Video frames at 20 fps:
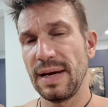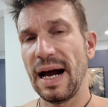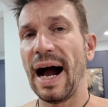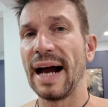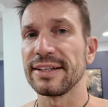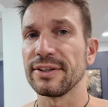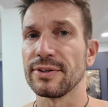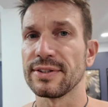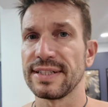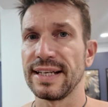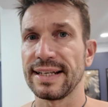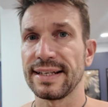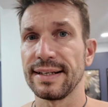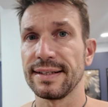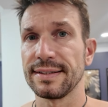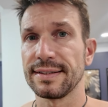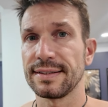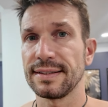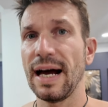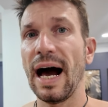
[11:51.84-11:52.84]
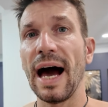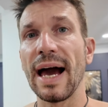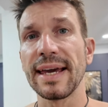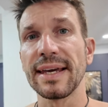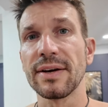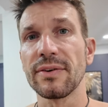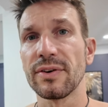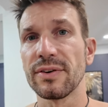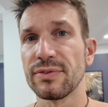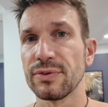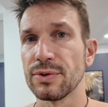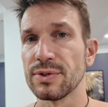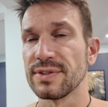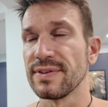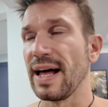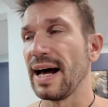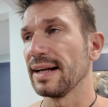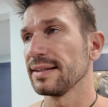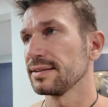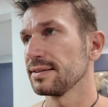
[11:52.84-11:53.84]
I don't take it. I refuse
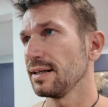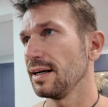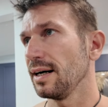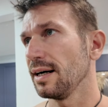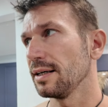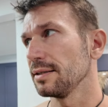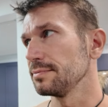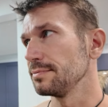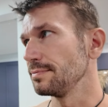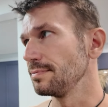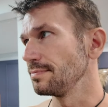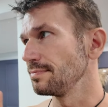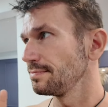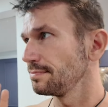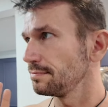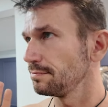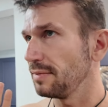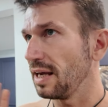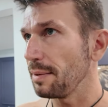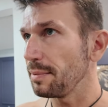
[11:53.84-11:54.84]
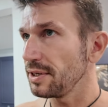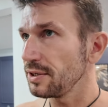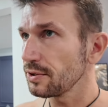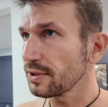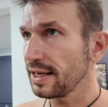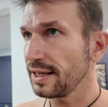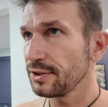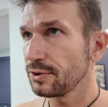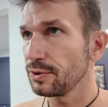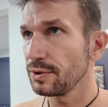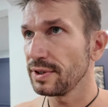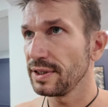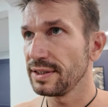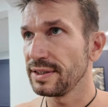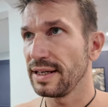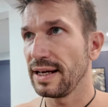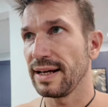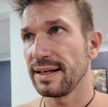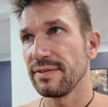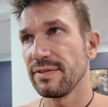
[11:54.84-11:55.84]
that. Um, maybe you can do
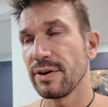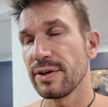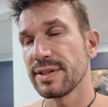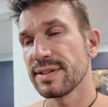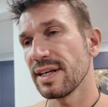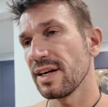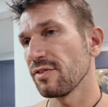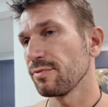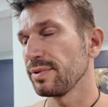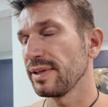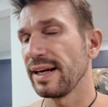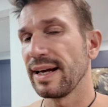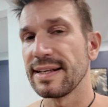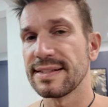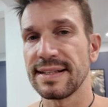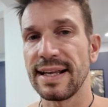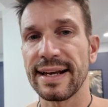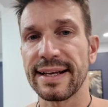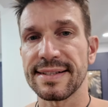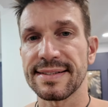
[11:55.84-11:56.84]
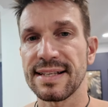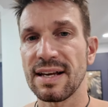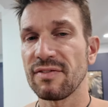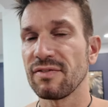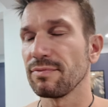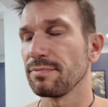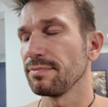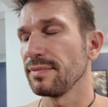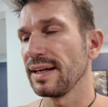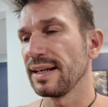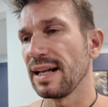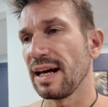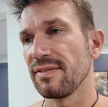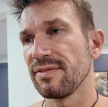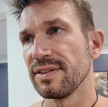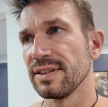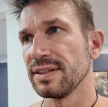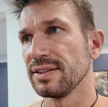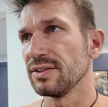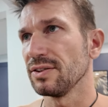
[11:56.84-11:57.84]
it at a very safe place like a seven
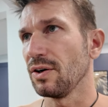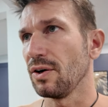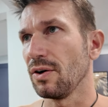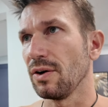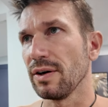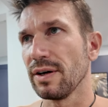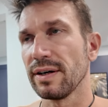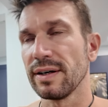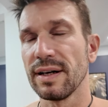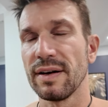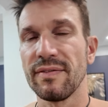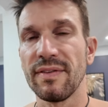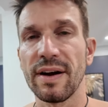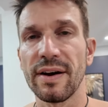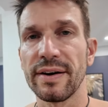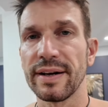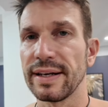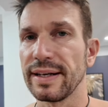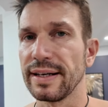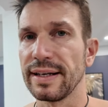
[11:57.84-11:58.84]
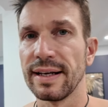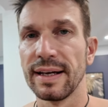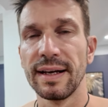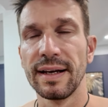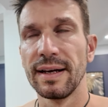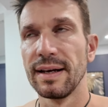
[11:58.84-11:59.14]
eleven or a very